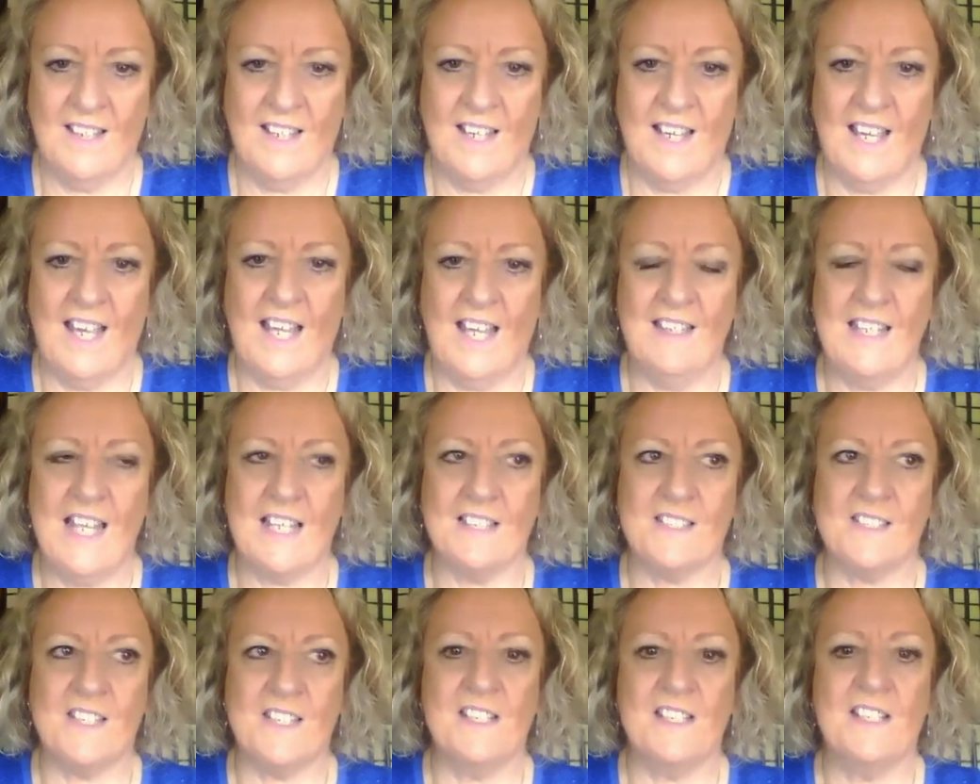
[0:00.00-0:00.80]
And
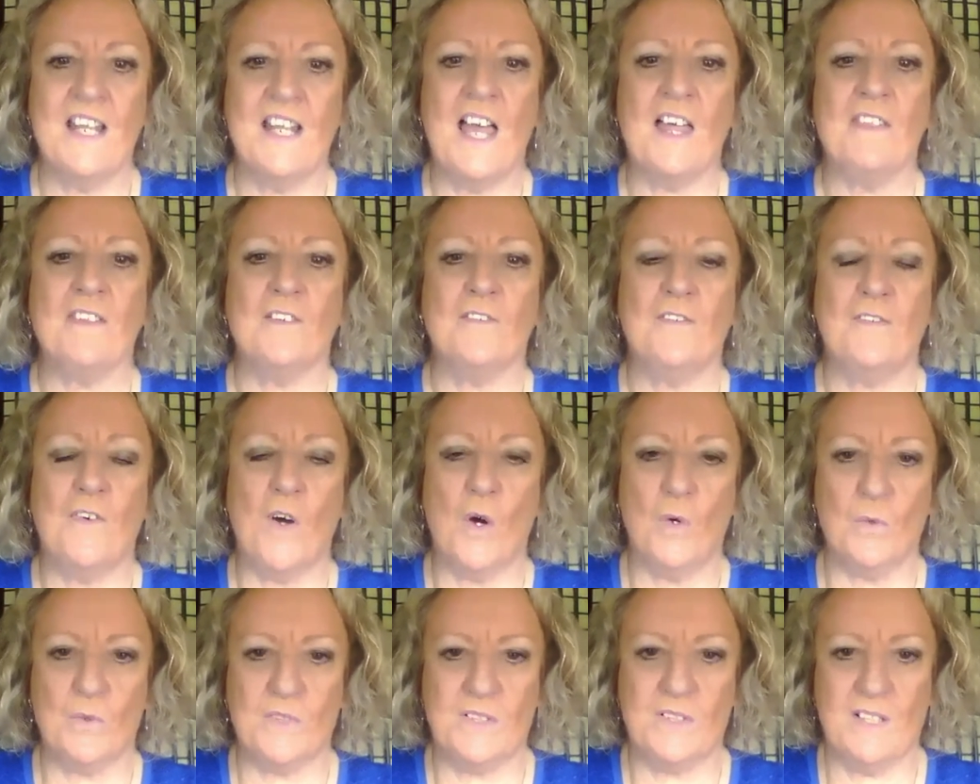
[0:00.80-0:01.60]
that's another
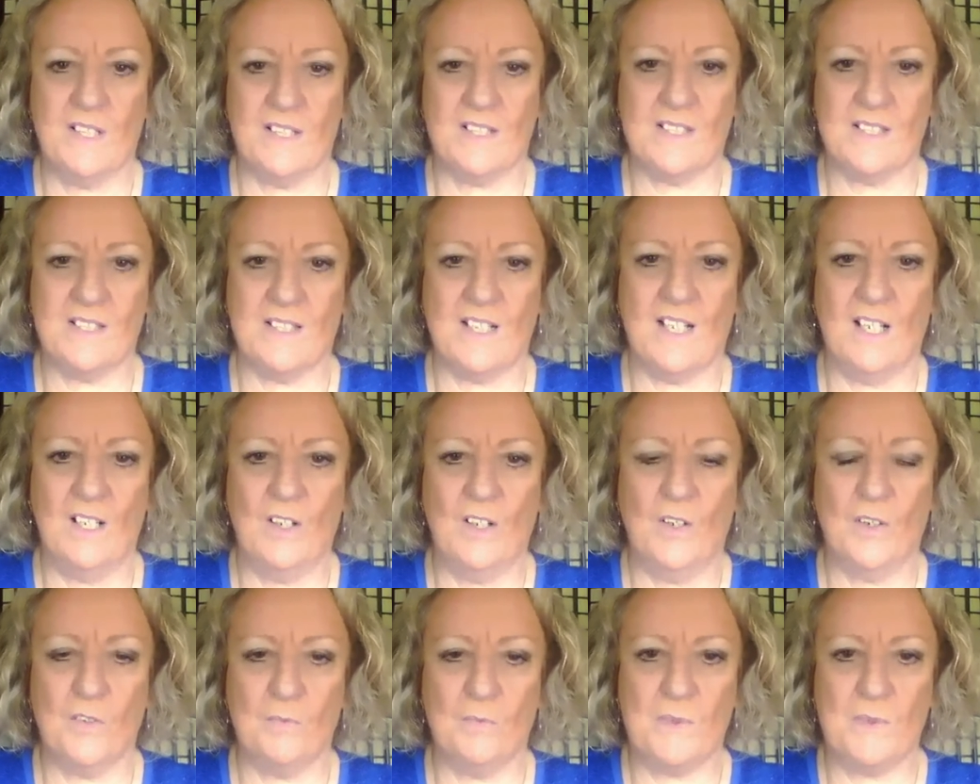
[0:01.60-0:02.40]
fault that a
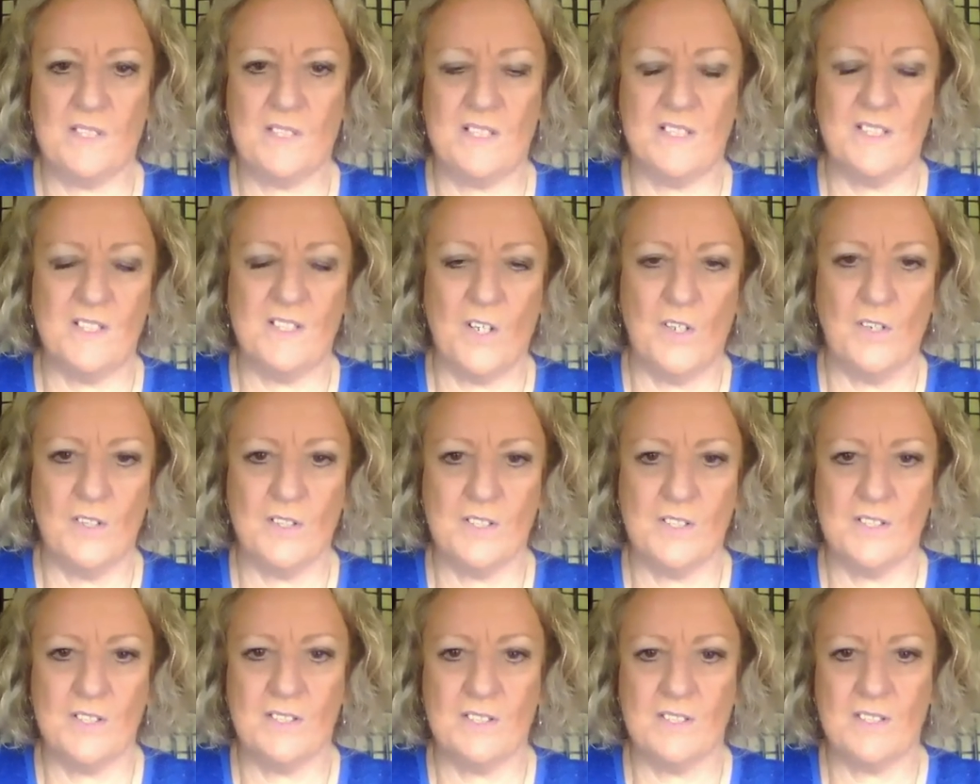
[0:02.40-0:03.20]
lot of business
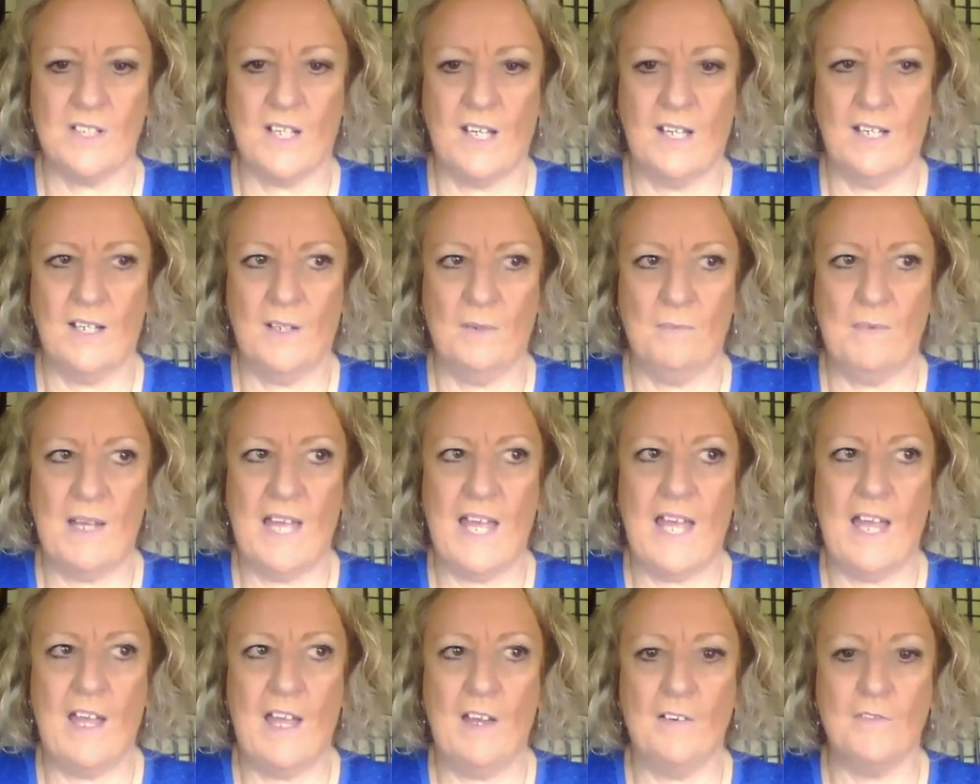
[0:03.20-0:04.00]
owners
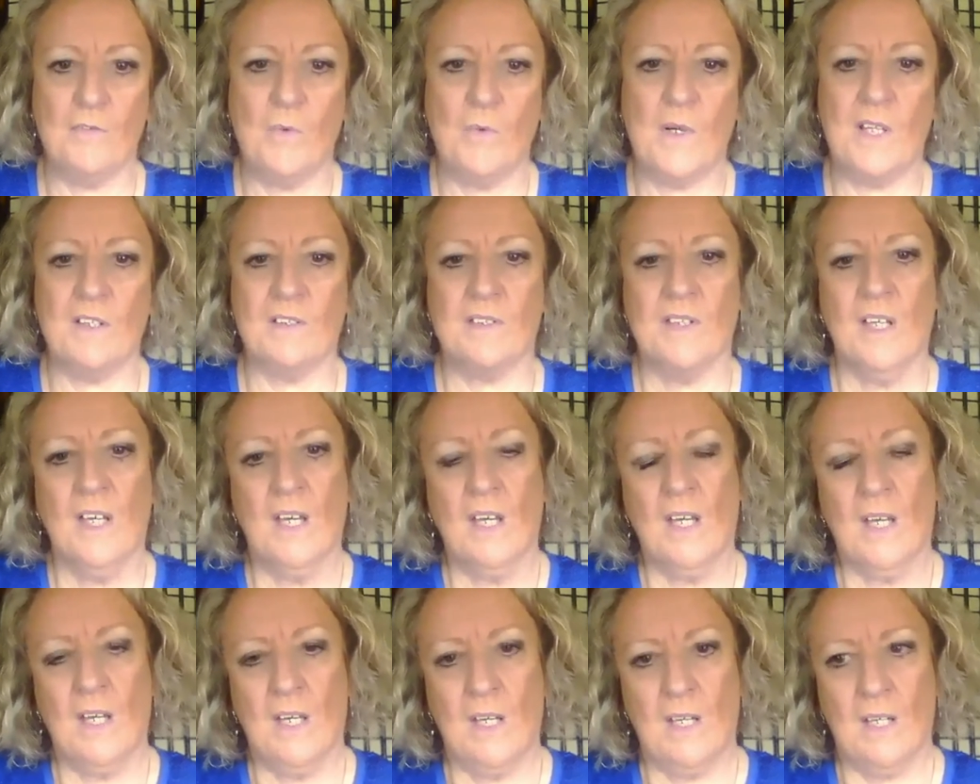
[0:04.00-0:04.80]
have with
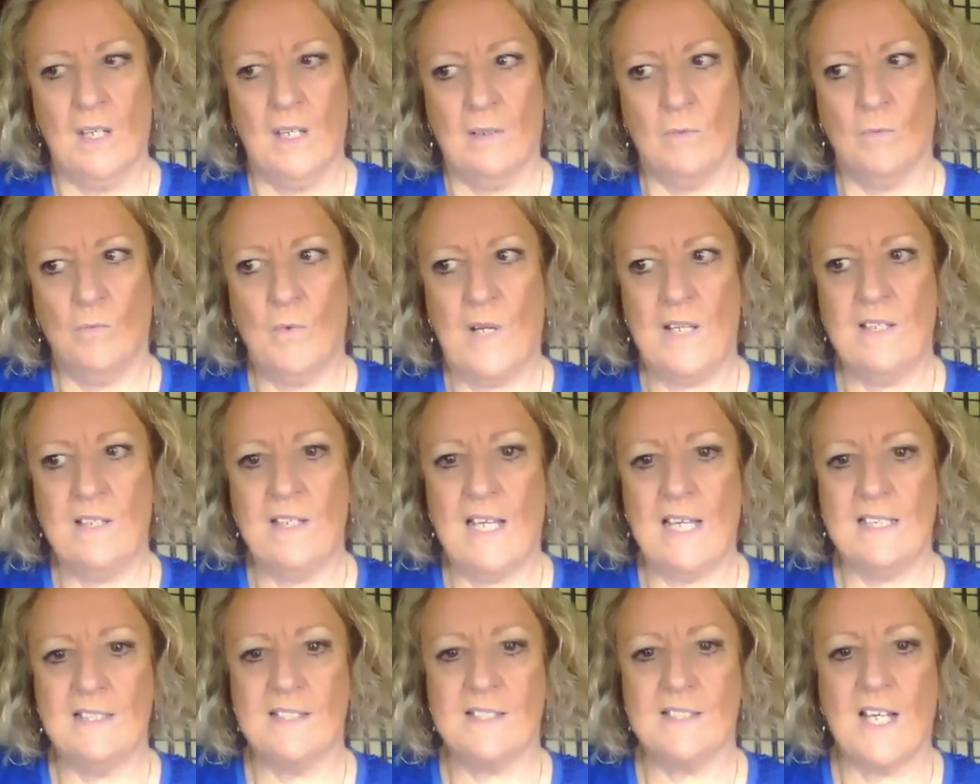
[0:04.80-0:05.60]
when
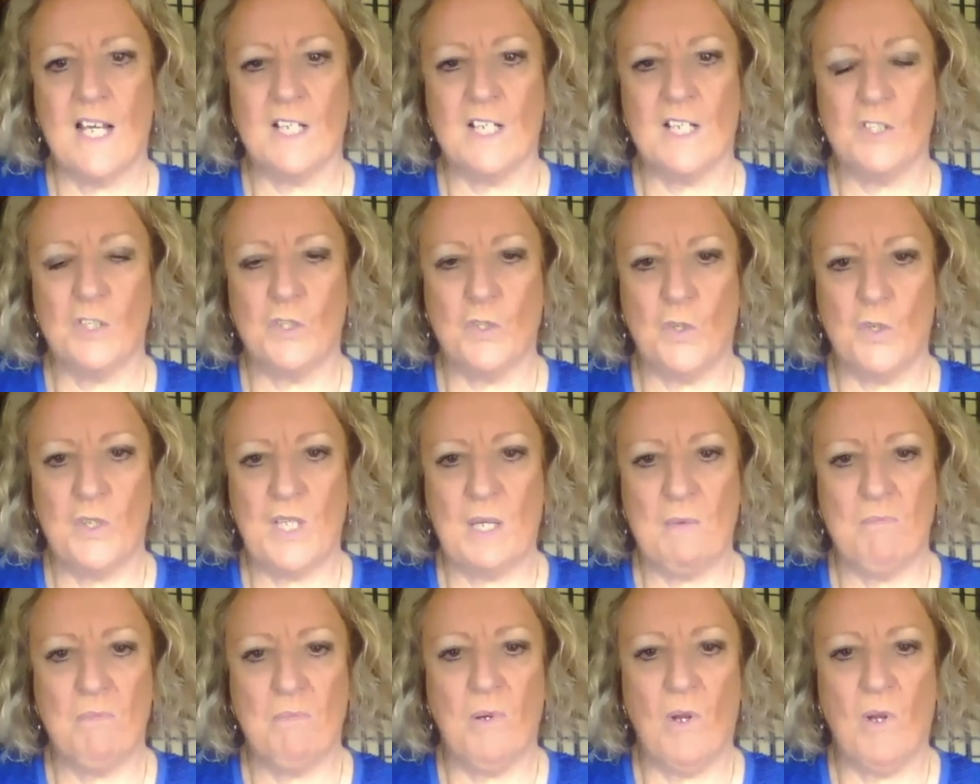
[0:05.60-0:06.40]
they start to do
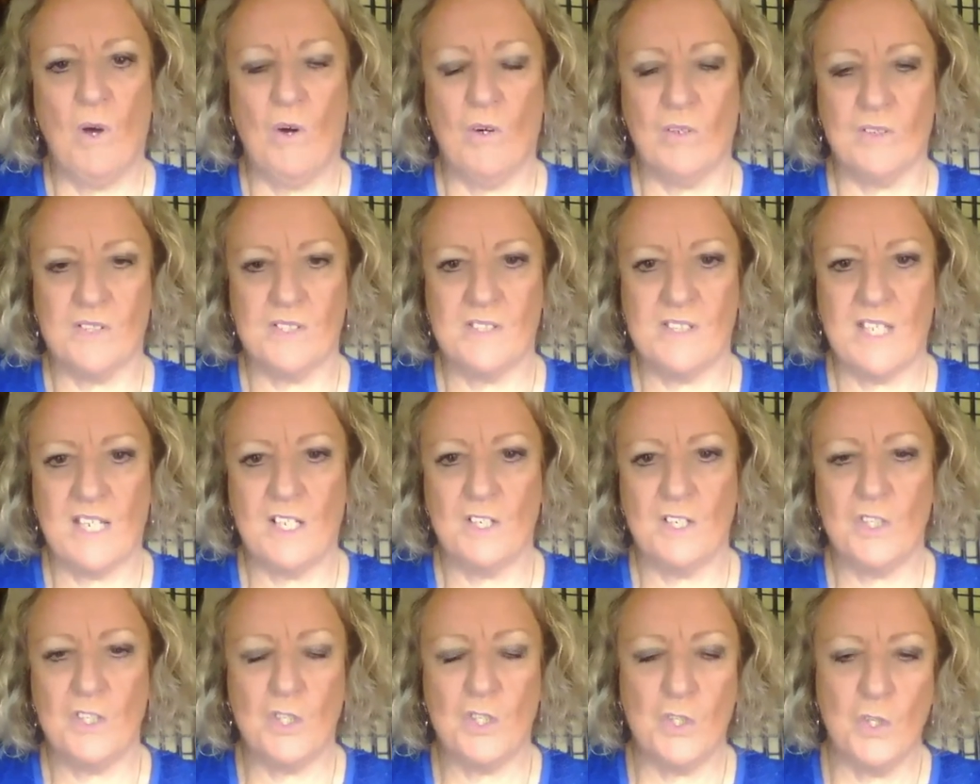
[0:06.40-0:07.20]
their blogs. They
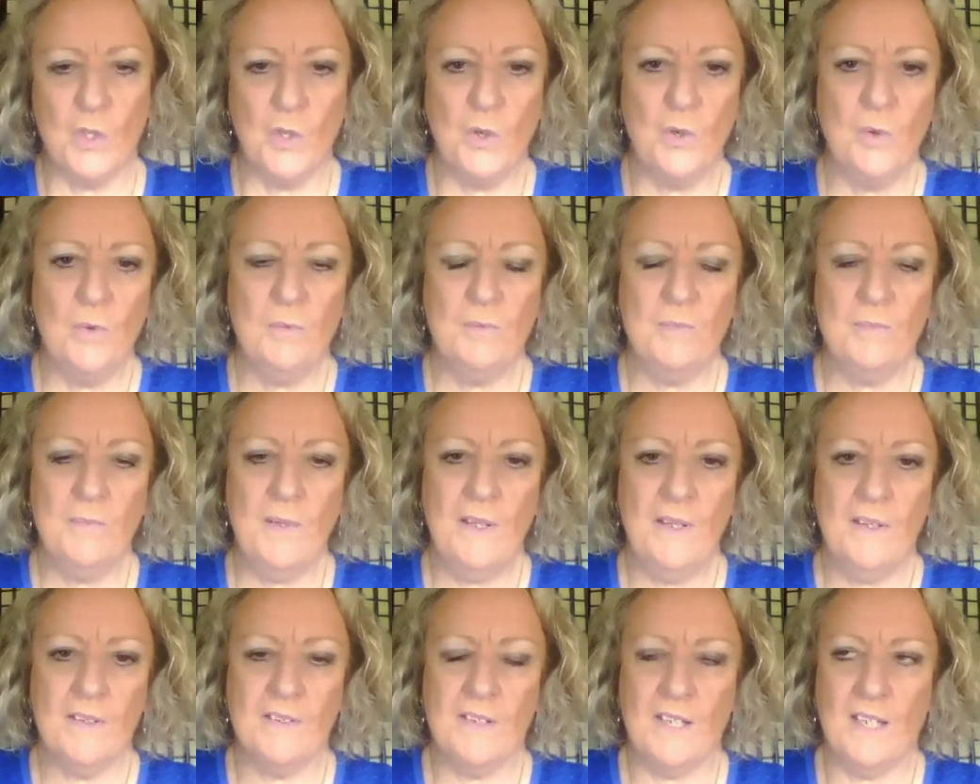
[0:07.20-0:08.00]
assume
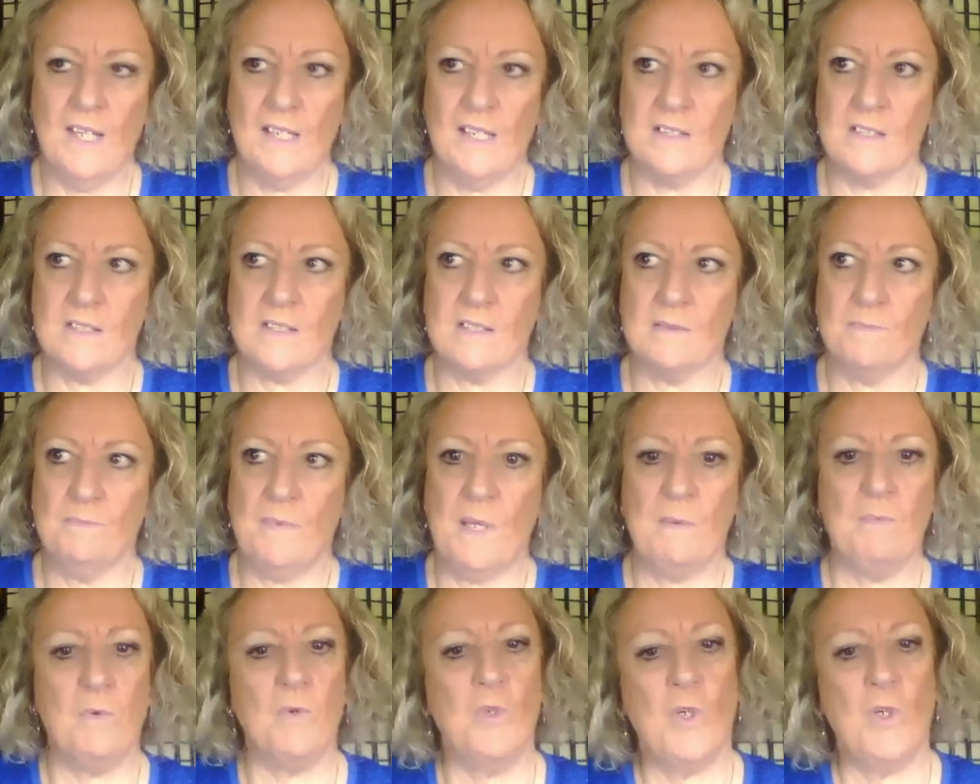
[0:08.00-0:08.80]
that
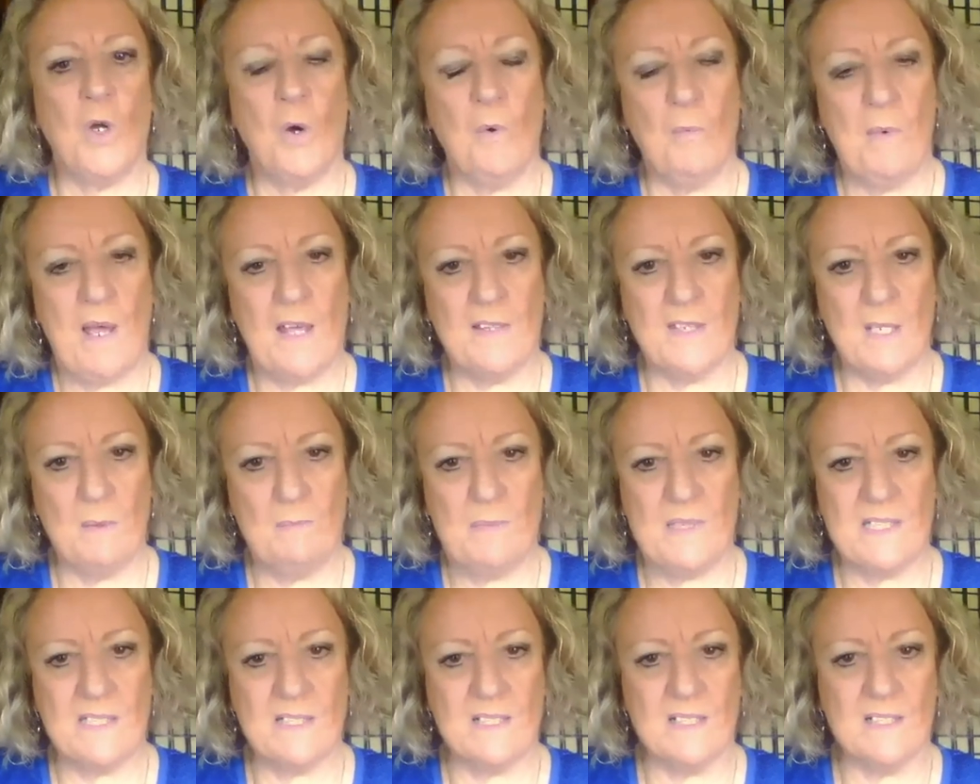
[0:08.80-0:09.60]
people know about their
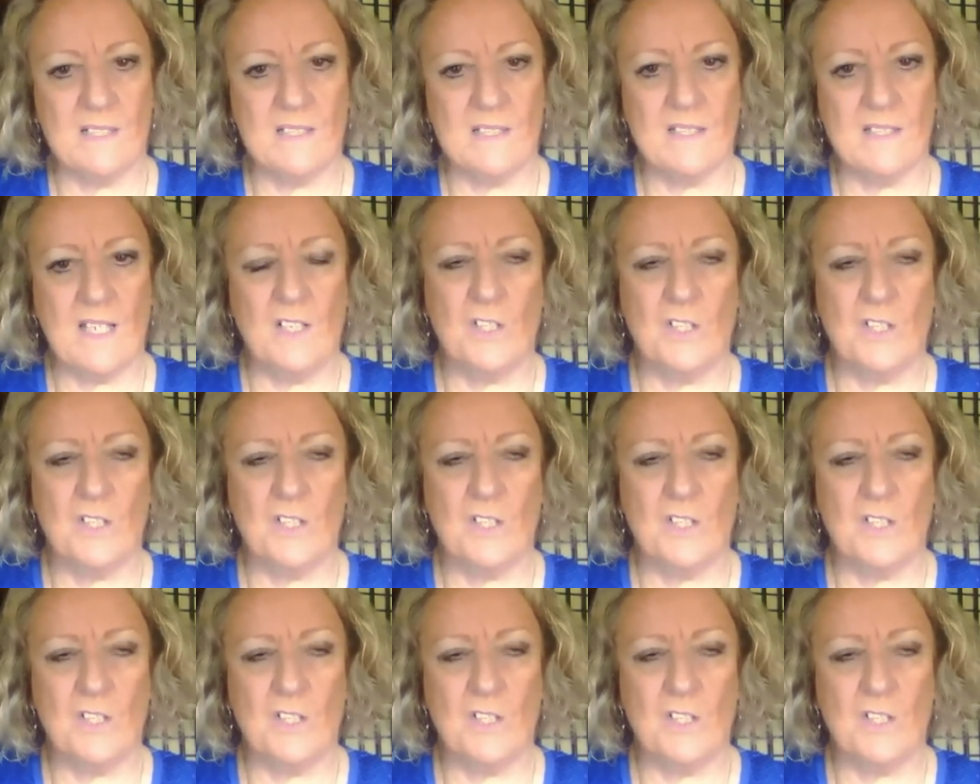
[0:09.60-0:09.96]
business.